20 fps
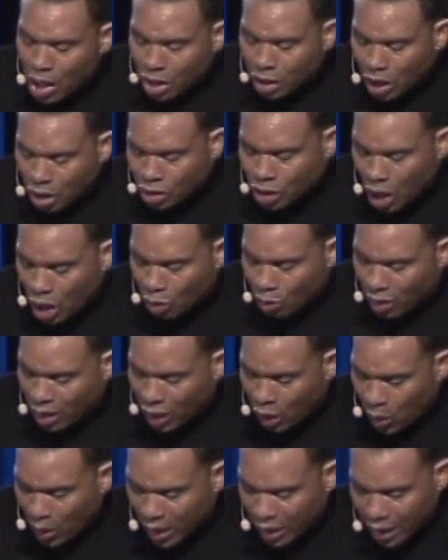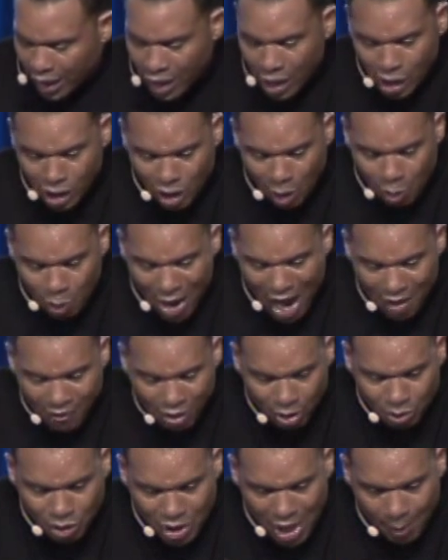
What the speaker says: So turn really quickly to Proverbs